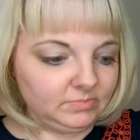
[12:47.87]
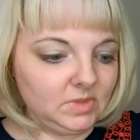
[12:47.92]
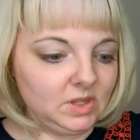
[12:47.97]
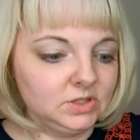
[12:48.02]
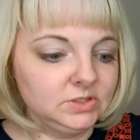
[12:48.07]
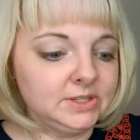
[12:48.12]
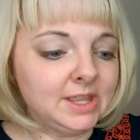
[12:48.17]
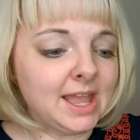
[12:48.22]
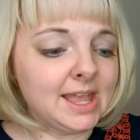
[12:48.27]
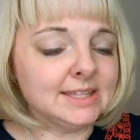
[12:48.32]

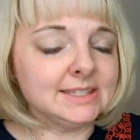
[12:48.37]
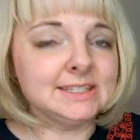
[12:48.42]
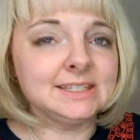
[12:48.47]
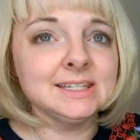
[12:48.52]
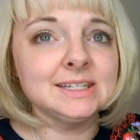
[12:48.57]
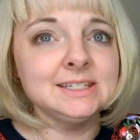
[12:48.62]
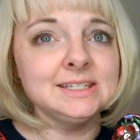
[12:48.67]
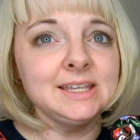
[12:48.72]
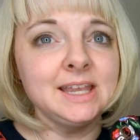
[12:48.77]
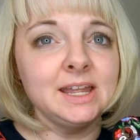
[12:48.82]
So yeah, it's
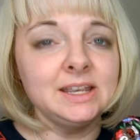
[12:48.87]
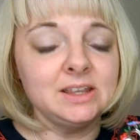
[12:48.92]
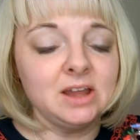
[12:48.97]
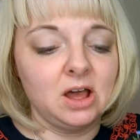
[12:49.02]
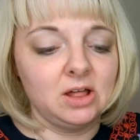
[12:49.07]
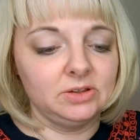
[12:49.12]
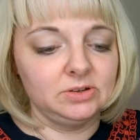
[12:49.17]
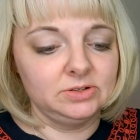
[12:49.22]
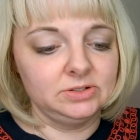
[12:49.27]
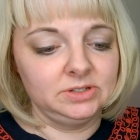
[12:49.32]
$68.
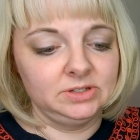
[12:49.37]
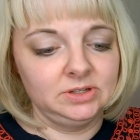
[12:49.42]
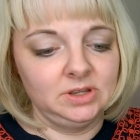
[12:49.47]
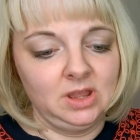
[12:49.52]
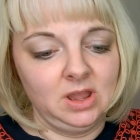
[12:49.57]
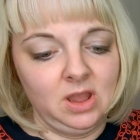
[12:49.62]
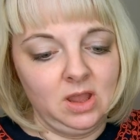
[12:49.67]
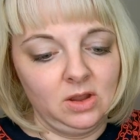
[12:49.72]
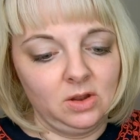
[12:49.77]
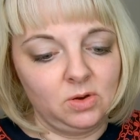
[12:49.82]
Of
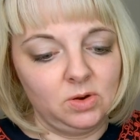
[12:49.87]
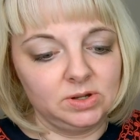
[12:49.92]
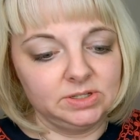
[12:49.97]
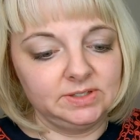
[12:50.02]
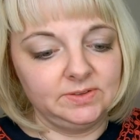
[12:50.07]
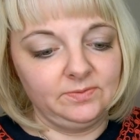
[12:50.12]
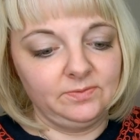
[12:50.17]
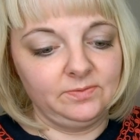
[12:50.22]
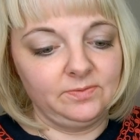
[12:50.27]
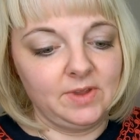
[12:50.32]

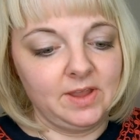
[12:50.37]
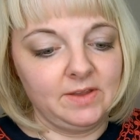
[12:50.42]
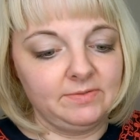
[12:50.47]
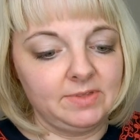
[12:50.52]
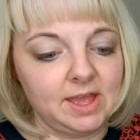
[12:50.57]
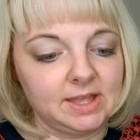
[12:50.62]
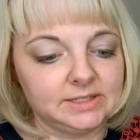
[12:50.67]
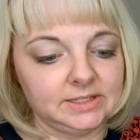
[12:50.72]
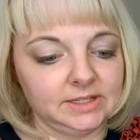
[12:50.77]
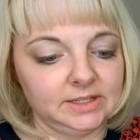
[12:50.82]
course, if
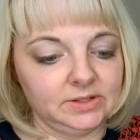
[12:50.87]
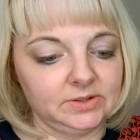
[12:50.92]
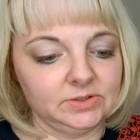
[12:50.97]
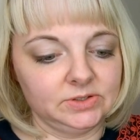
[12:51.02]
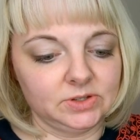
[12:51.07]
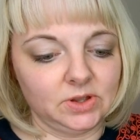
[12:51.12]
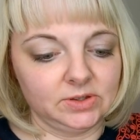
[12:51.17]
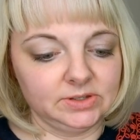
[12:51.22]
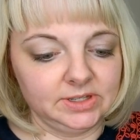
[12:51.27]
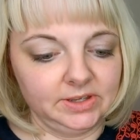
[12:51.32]
that's a little
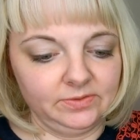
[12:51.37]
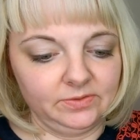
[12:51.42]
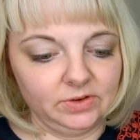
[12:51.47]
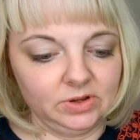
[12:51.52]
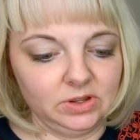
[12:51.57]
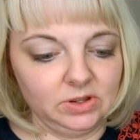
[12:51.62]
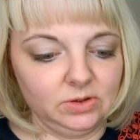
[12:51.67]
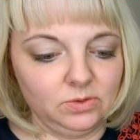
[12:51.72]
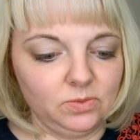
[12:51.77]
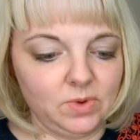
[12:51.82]
salty for
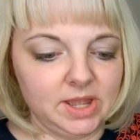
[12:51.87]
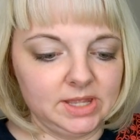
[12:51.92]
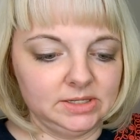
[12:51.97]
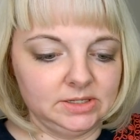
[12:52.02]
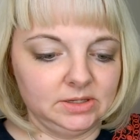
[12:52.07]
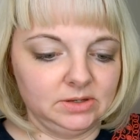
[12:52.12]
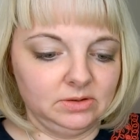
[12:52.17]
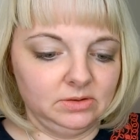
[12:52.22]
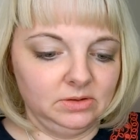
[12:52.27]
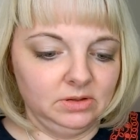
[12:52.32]
you, wait
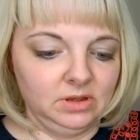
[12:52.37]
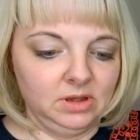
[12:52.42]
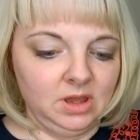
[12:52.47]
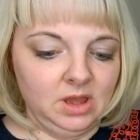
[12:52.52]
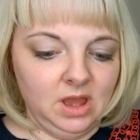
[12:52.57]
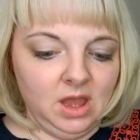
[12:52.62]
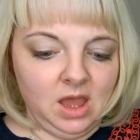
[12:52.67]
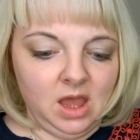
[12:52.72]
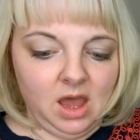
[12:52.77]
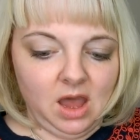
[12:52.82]
till
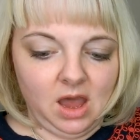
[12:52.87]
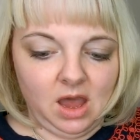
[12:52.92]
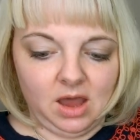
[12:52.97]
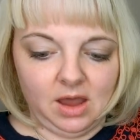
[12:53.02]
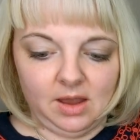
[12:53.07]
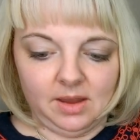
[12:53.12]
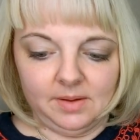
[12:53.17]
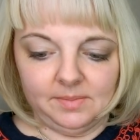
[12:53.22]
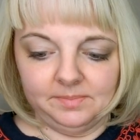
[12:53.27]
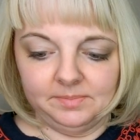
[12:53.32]

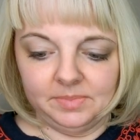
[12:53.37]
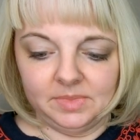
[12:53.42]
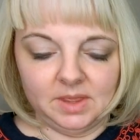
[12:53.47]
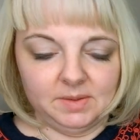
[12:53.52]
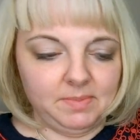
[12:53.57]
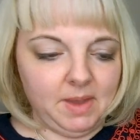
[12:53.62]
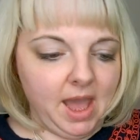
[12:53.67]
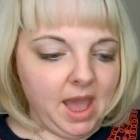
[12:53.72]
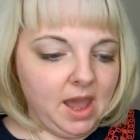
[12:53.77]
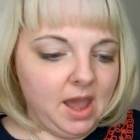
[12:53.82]
a
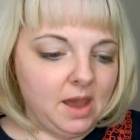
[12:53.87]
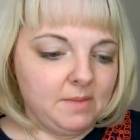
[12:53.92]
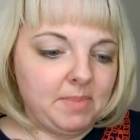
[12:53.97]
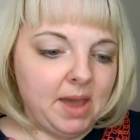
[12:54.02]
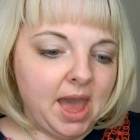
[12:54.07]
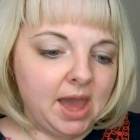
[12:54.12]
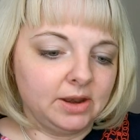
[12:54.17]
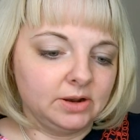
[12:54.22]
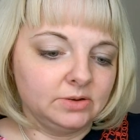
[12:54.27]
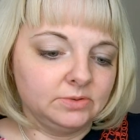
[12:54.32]

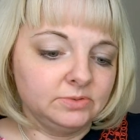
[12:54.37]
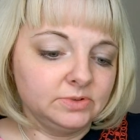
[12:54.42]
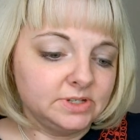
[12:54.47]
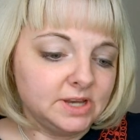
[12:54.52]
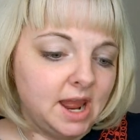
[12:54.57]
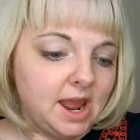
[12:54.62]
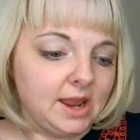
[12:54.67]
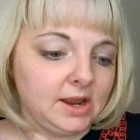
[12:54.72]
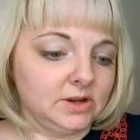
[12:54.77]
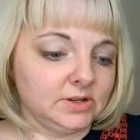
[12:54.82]
pattern
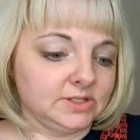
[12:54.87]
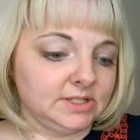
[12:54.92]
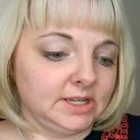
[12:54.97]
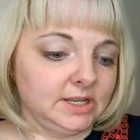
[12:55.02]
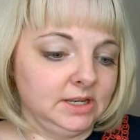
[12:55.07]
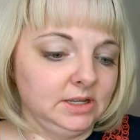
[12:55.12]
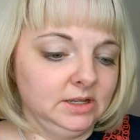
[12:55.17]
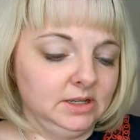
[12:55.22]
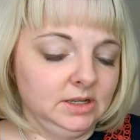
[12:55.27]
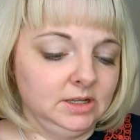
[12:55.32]
retires
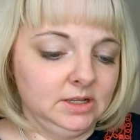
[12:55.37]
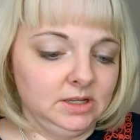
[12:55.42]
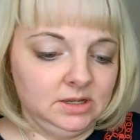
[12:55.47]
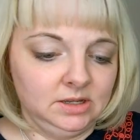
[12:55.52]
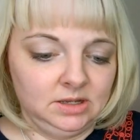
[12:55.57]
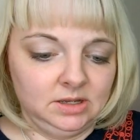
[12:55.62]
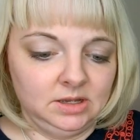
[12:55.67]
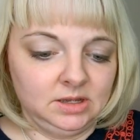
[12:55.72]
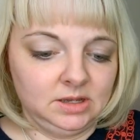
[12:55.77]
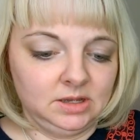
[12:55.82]
in it.
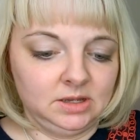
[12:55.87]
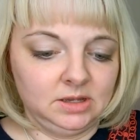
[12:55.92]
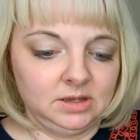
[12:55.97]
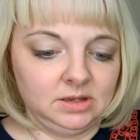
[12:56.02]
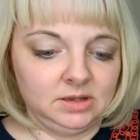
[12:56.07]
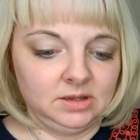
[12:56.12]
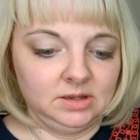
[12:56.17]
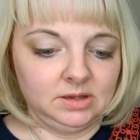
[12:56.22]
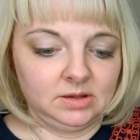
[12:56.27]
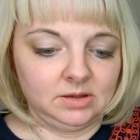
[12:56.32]

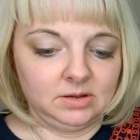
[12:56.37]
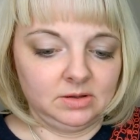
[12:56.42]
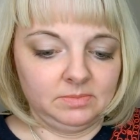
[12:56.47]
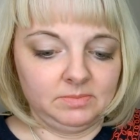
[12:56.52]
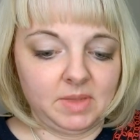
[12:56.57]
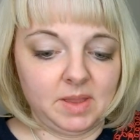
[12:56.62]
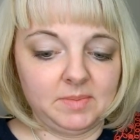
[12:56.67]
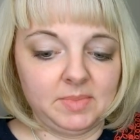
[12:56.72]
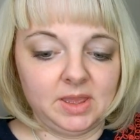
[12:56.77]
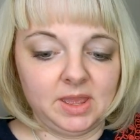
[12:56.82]

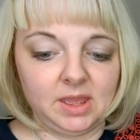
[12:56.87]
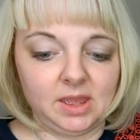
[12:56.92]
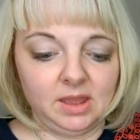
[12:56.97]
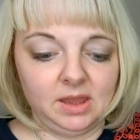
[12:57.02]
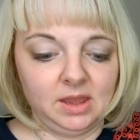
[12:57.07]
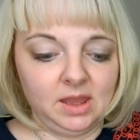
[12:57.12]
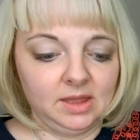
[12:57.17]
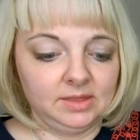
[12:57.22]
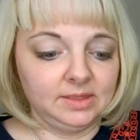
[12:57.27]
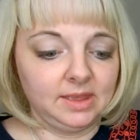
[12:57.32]
Maybe
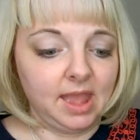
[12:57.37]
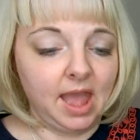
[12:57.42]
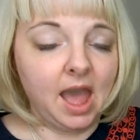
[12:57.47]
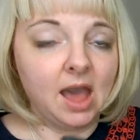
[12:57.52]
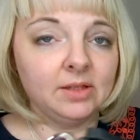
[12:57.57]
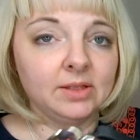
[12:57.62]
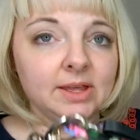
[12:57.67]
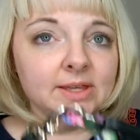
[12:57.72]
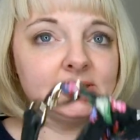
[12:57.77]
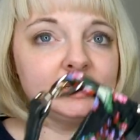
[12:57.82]
the
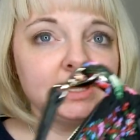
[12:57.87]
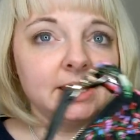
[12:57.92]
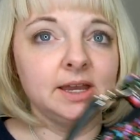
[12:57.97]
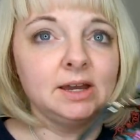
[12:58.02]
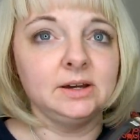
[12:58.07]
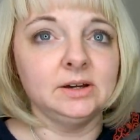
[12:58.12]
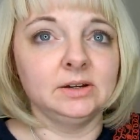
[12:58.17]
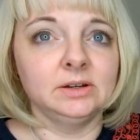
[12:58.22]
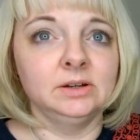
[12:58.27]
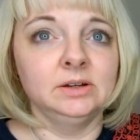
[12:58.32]
outlet
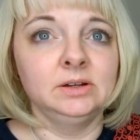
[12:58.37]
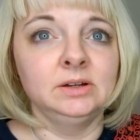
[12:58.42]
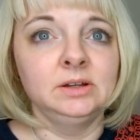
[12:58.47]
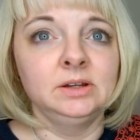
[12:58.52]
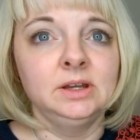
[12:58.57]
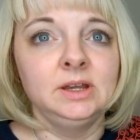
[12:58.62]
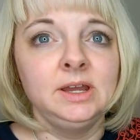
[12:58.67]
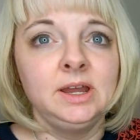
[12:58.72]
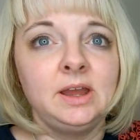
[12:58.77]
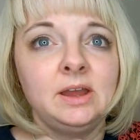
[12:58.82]
sale
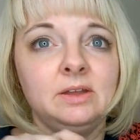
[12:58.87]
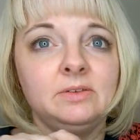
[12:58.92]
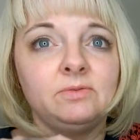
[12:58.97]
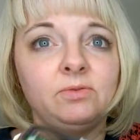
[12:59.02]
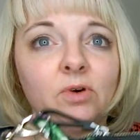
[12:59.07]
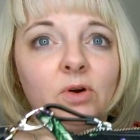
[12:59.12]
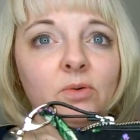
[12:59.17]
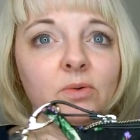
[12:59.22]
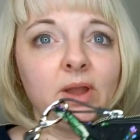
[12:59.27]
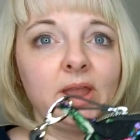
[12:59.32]
in
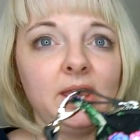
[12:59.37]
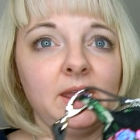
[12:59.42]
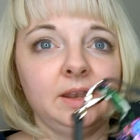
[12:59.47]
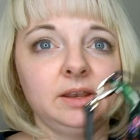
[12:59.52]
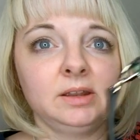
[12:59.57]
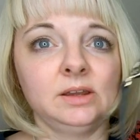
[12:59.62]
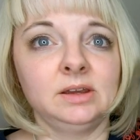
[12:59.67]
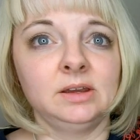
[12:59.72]
Fort Wayne,